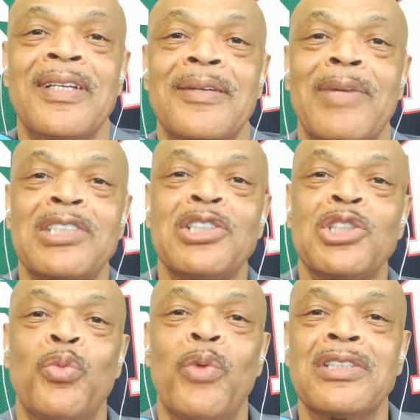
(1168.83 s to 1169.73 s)
My
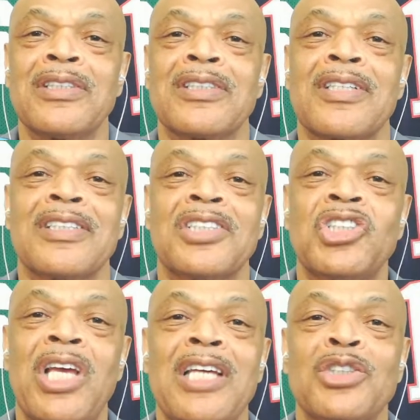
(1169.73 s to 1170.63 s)
situation is going to
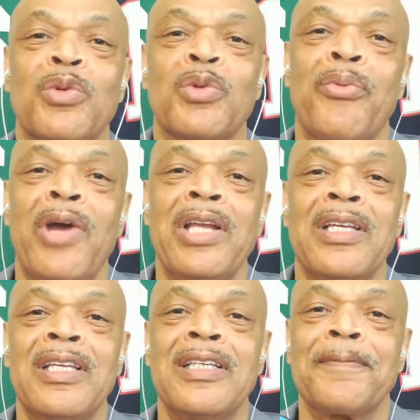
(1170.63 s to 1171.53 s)
change with
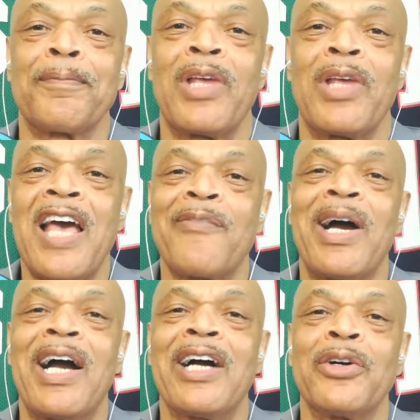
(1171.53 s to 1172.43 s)
Brady, and I have my
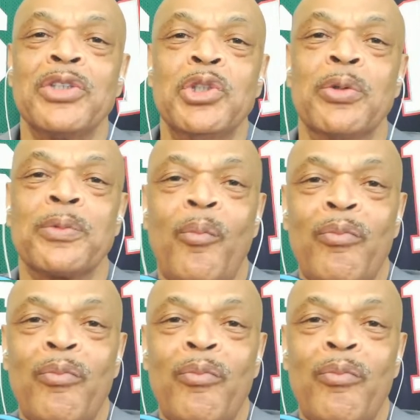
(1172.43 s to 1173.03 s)
eye on you.